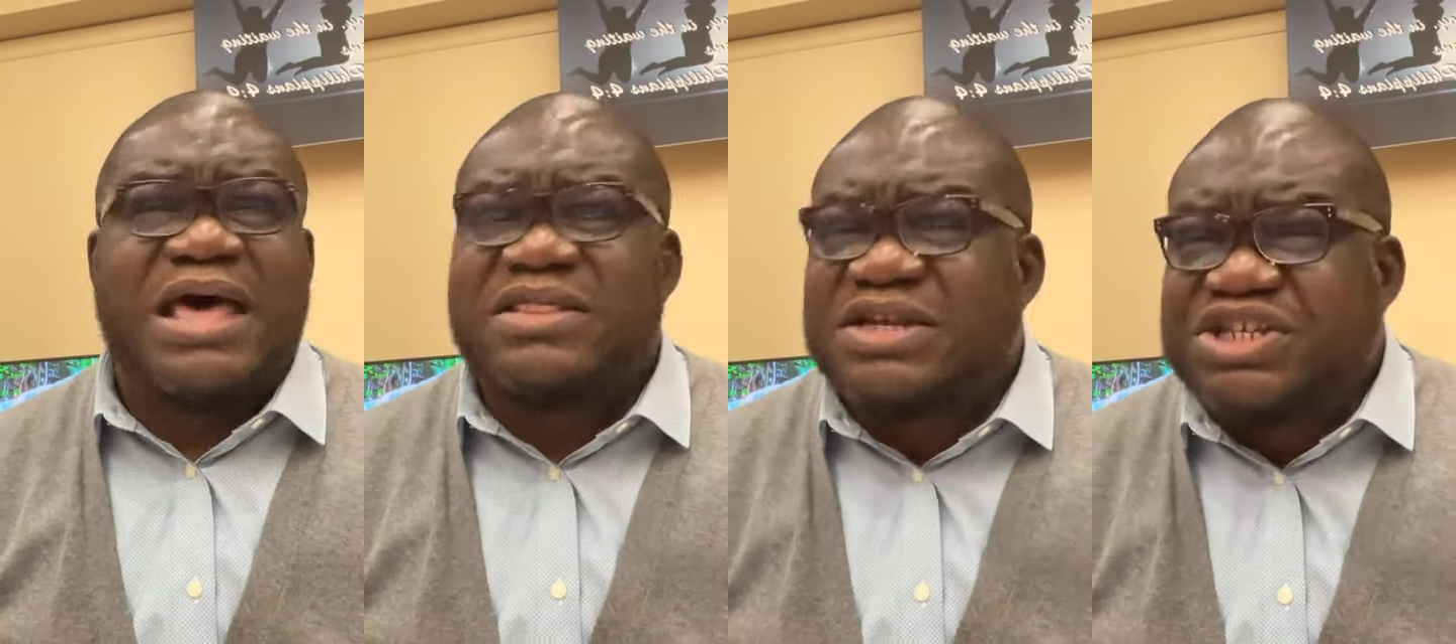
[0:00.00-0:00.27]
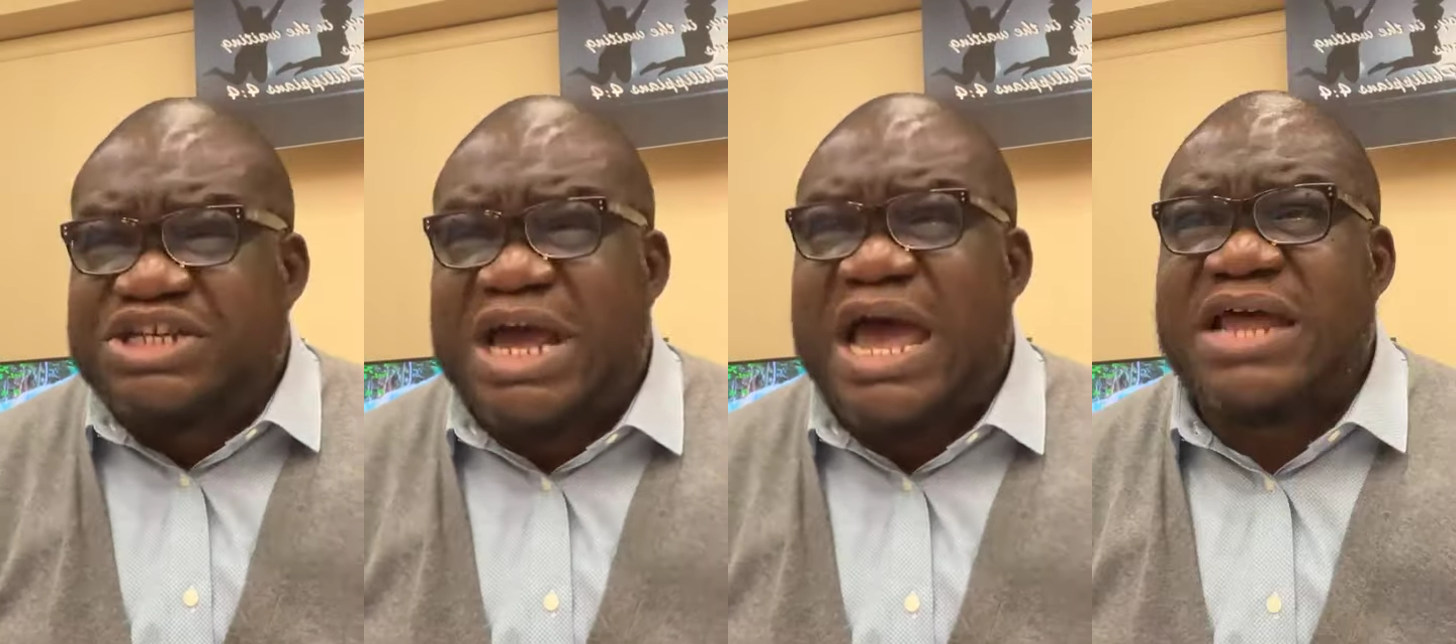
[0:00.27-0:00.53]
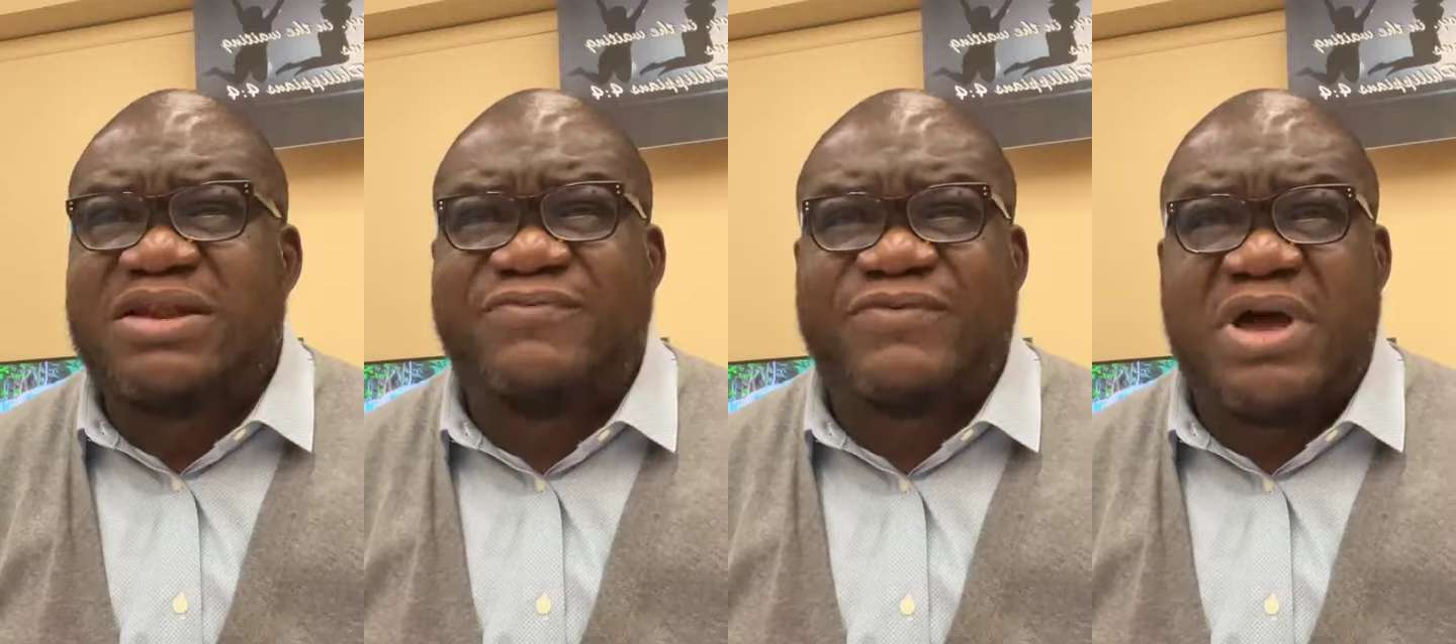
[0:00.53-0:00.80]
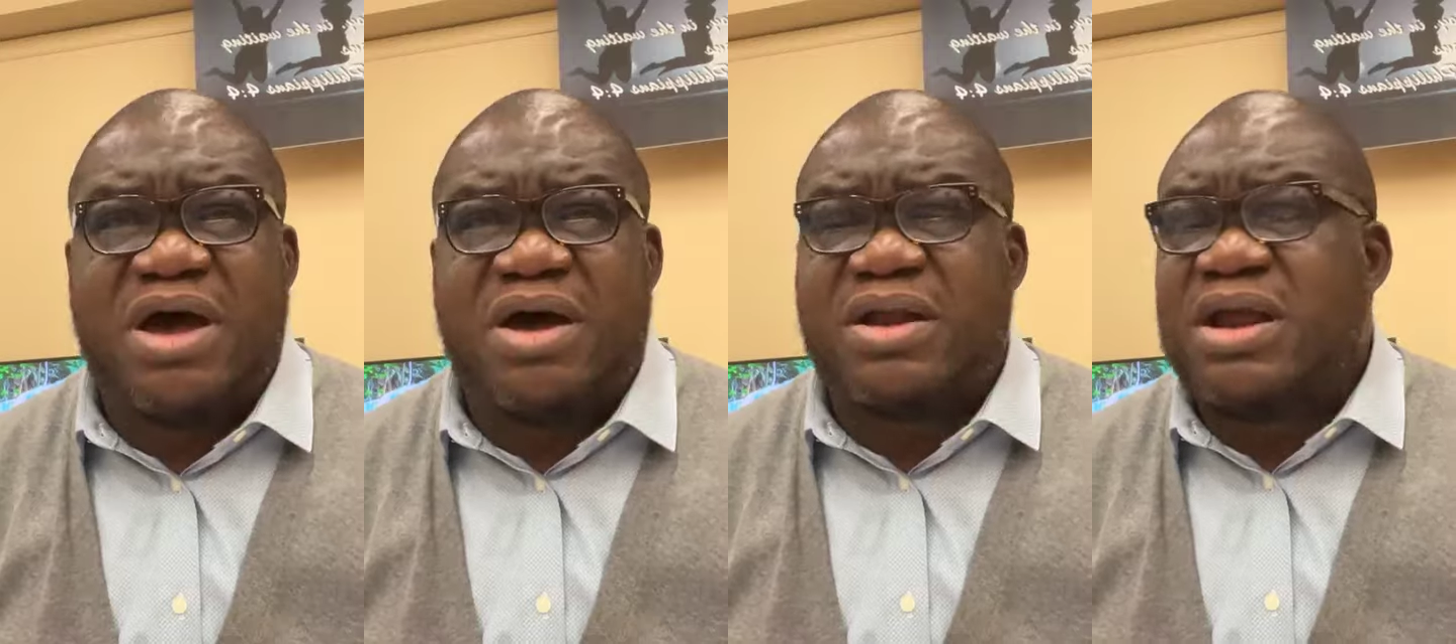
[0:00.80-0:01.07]
as a child
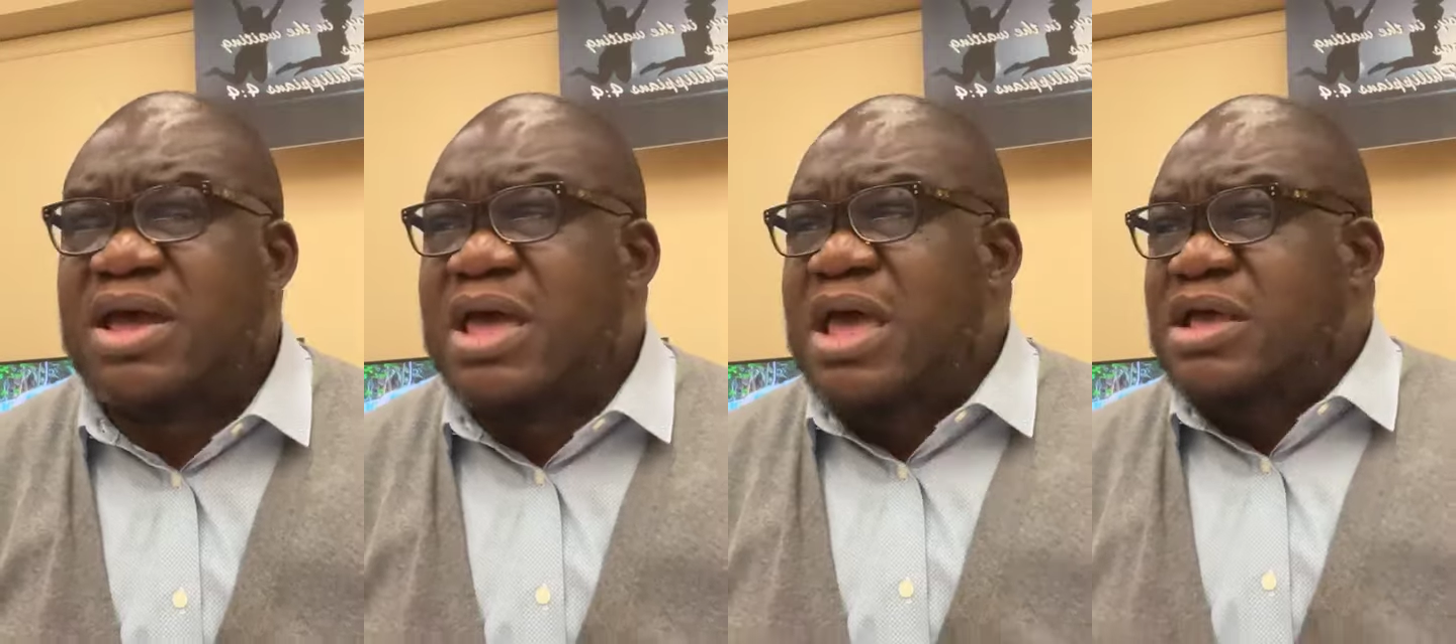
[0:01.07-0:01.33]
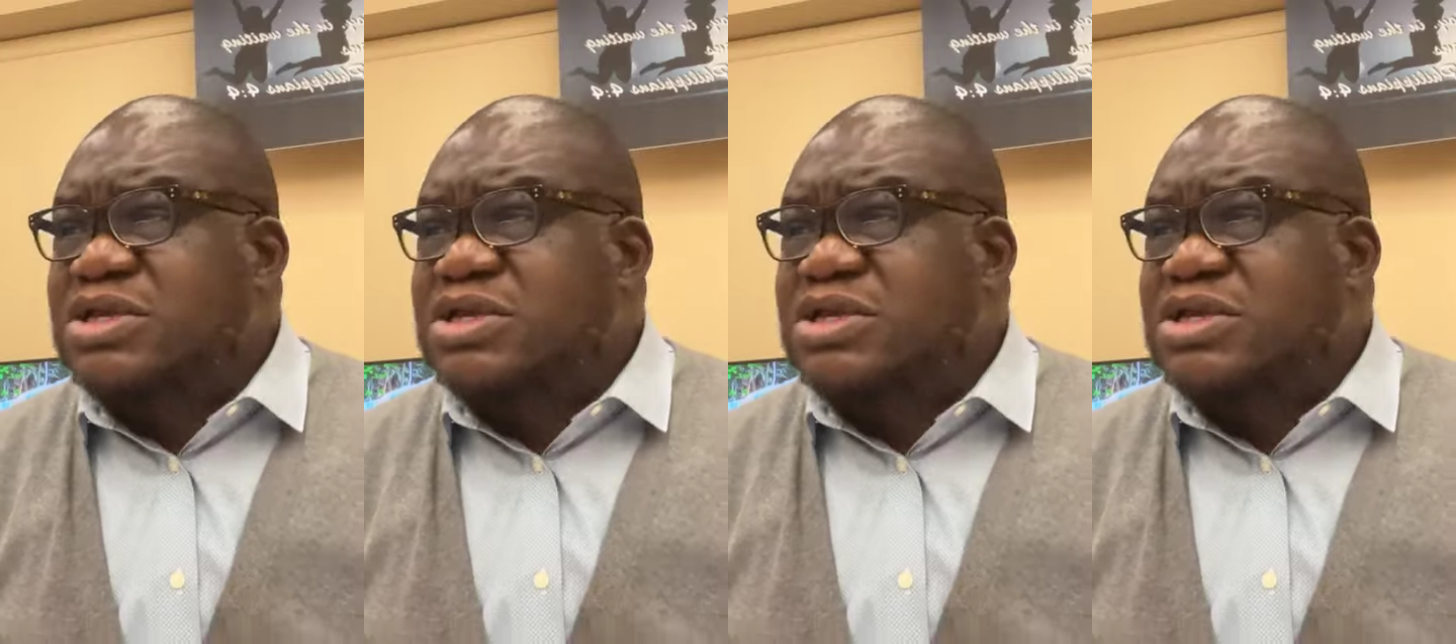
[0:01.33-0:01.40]
of God.